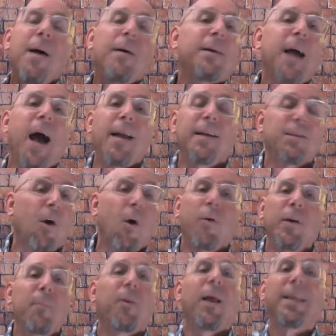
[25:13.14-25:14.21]
God, it's
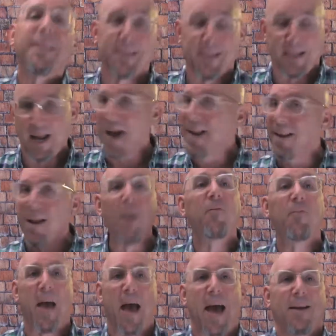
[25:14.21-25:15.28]
already blessed it. I
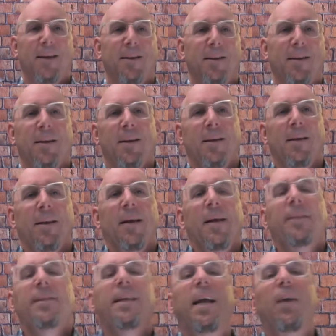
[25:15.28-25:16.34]
love that.
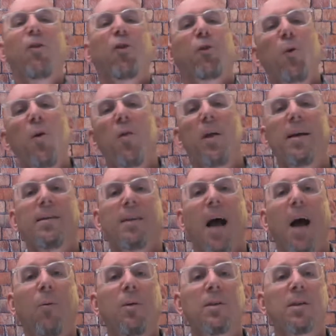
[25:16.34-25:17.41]
To get through this,
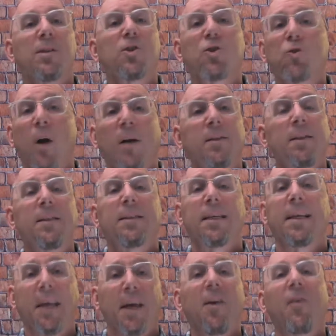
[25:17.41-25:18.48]
I was instructed to
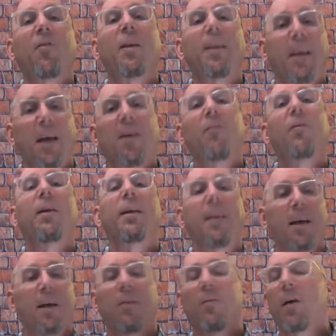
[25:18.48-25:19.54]
give and give and
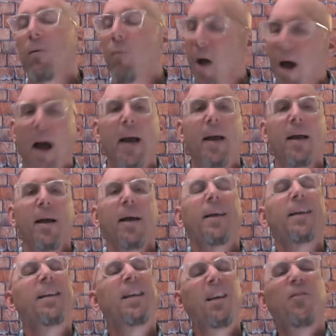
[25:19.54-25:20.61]
give. Why?
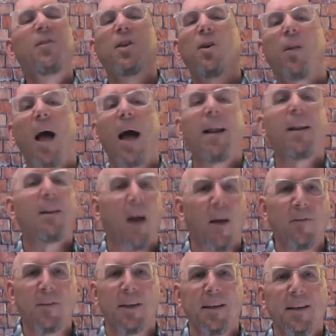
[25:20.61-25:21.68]
Give till I
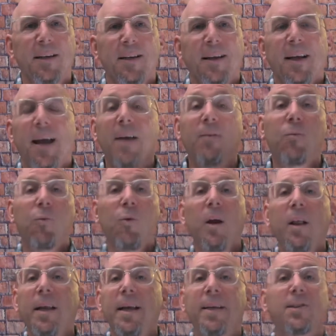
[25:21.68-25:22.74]
loved it. And
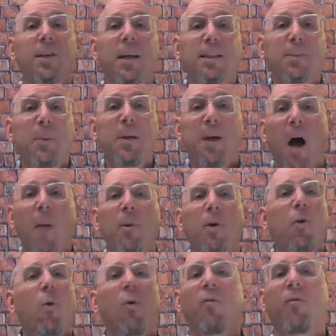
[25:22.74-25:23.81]
really, it's become a
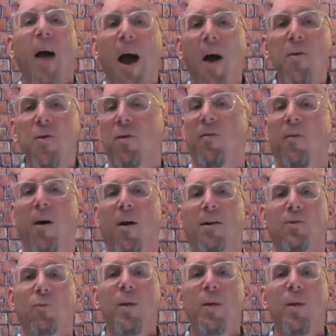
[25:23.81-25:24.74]
core value of ours.